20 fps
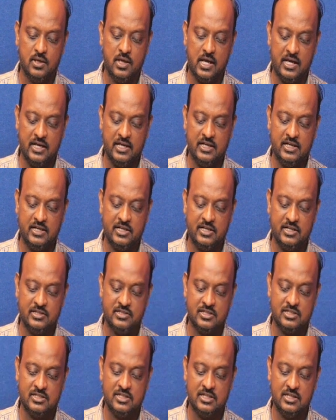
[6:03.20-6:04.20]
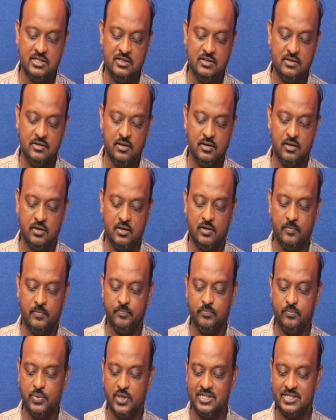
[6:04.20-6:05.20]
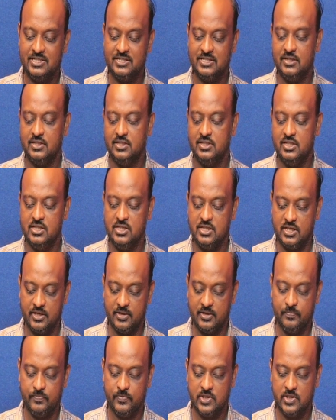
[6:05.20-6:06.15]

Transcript: and it reaches till plus 30.